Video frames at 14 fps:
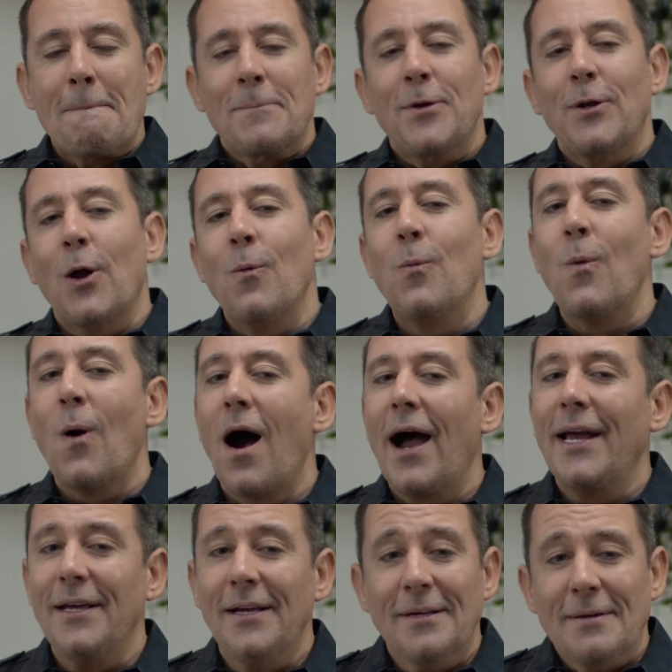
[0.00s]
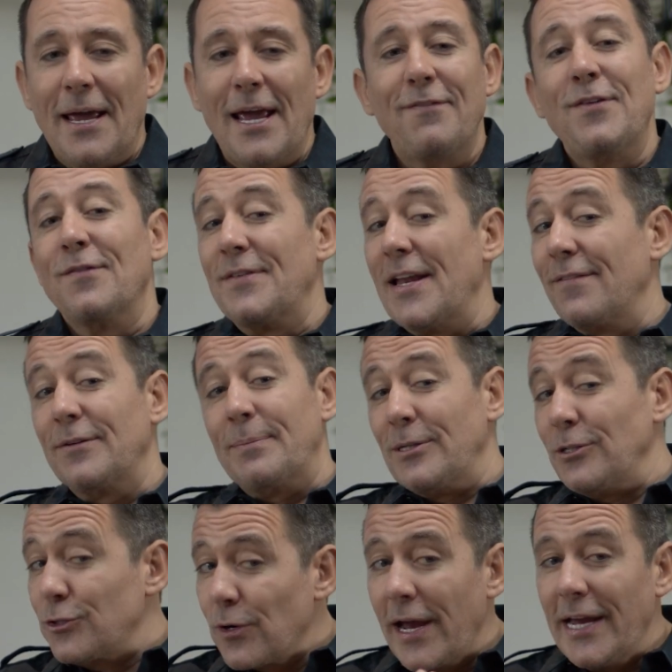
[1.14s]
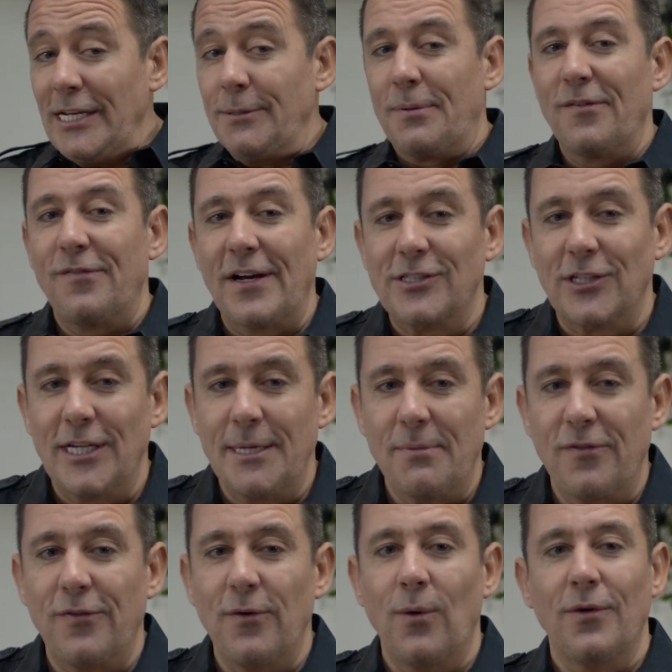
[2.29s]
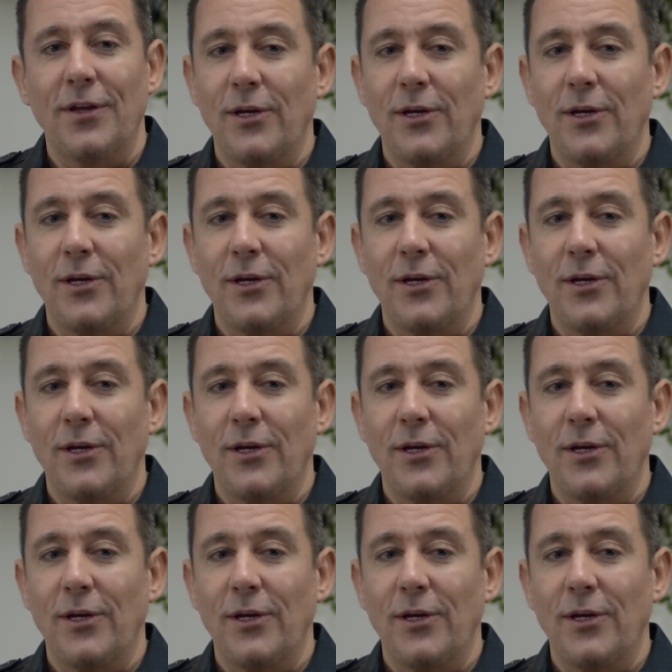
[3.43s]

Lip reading: why, if you've never been trained professionally before,